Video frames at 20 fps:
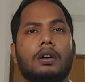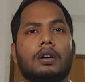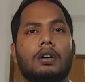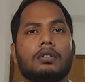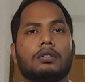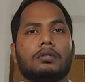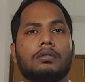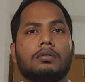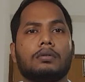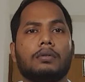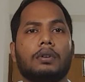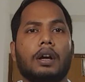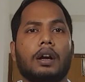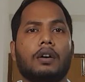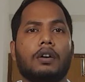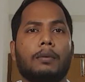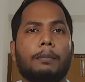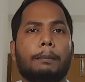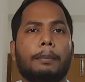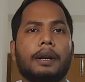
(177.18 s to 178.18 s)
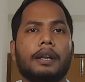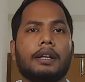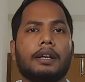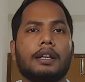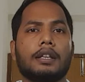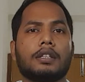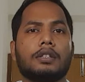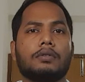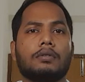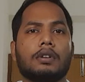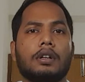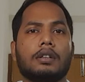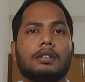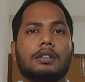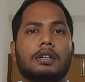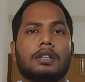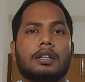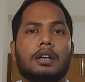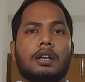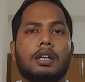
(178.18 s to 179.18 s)
or to accompany a student
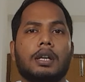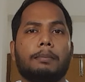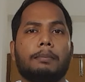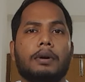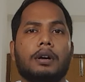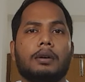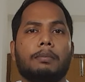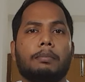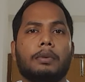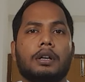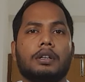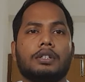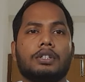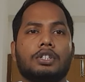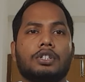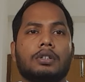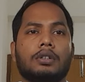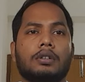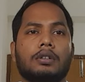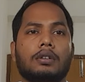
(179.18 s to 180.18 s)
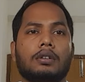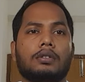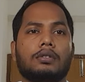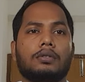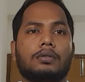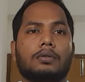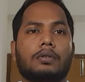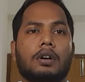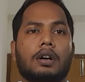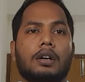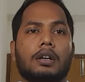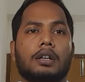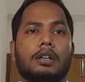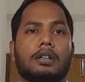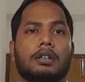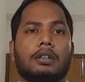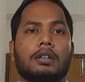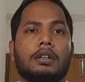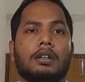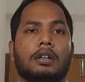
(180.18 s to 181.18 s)
to the department, so
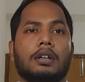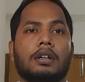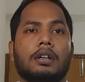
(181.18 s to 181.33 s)
guardian,